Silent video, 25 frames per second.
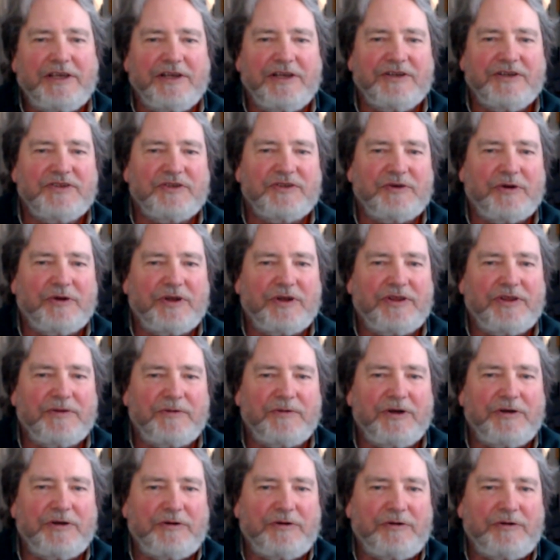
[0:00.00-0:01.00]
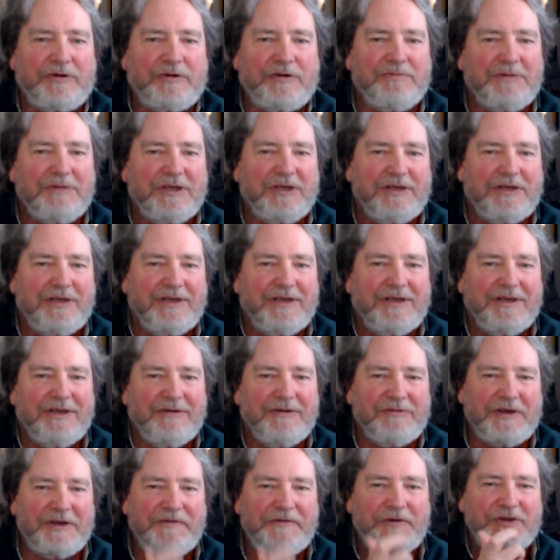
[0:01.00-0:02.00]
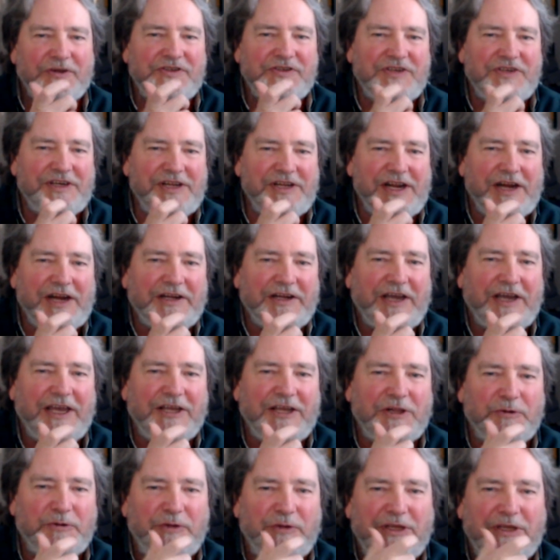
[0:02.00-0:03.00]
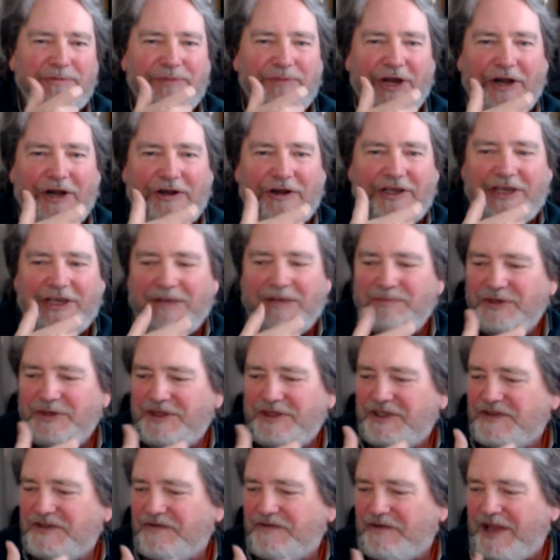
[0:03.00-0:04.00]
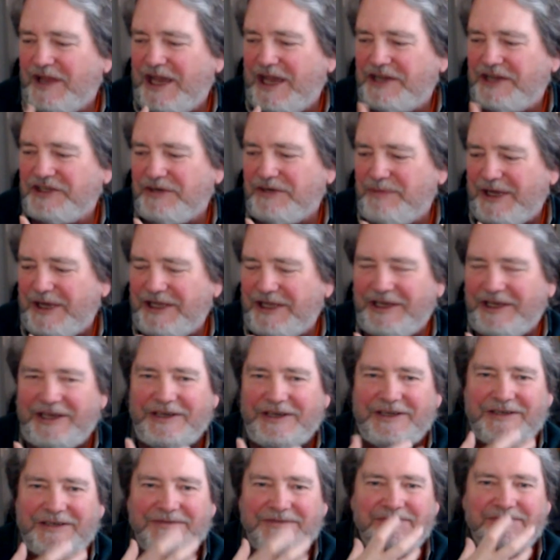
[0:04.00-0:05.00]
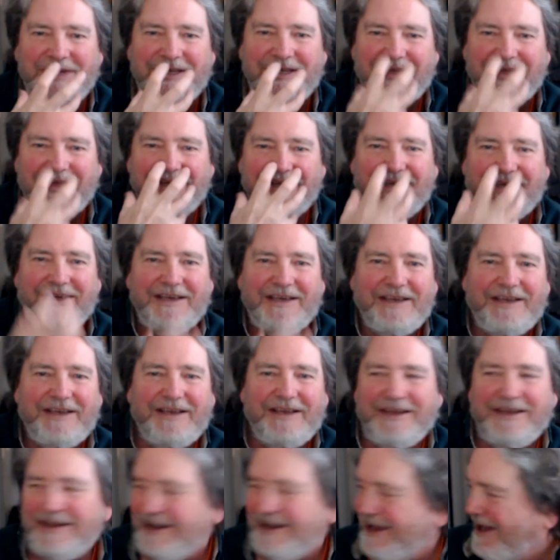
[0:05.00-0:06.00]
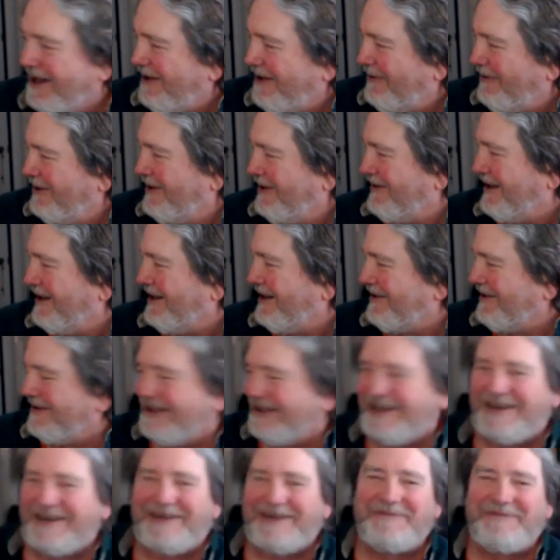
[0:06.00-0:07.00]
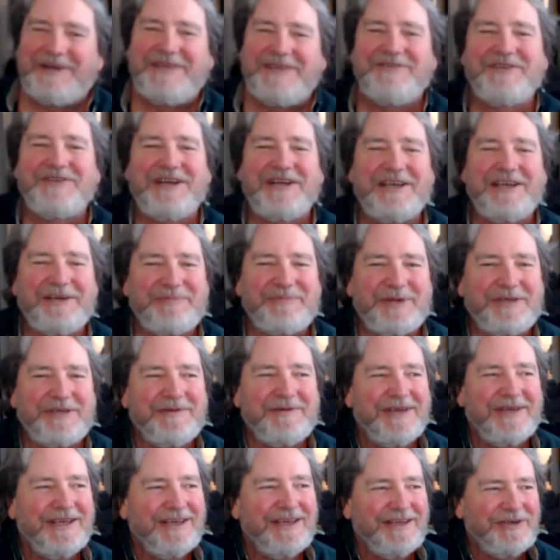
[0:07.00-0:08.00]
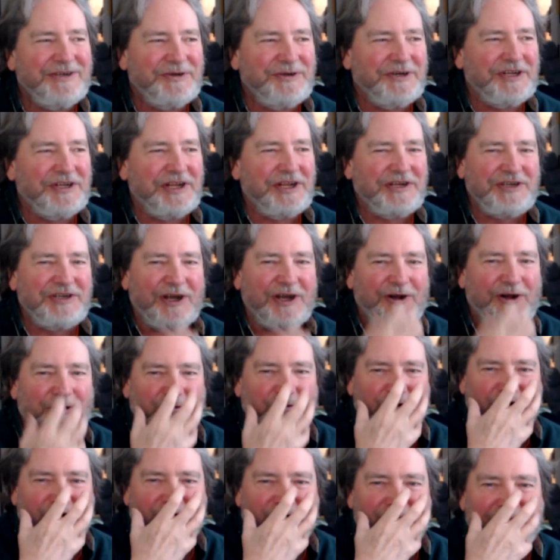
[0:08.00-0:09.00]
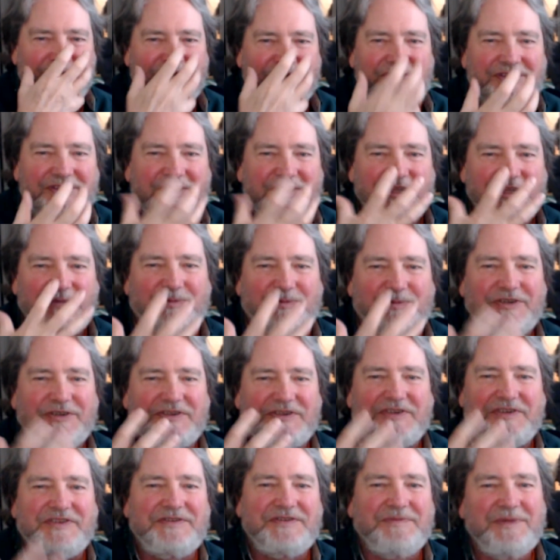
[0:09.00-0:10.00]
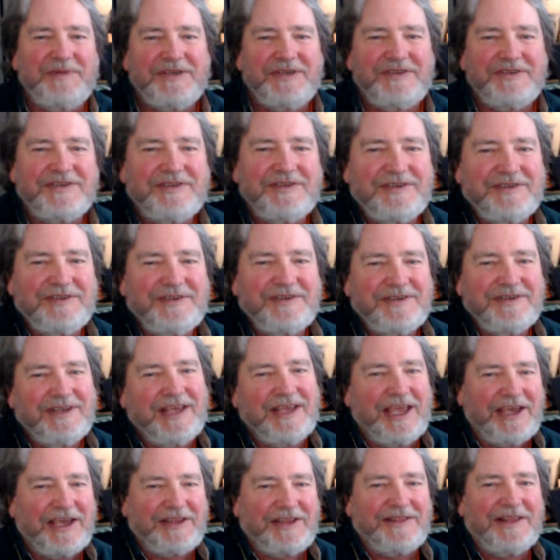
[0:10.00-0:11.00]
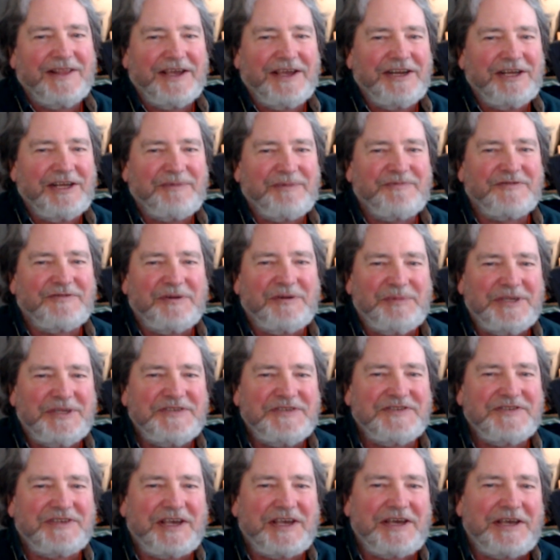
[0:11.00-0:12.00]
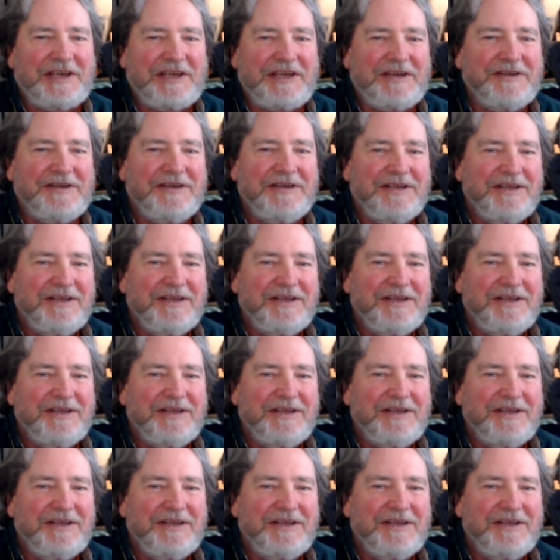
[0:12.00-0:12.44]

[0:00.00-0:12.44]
get a sore throat, well, I first did it at a Halloween party. I put this flash in my head. I got one right over there. I might try it, but do it in a dark room. You see the person's head light up from inside.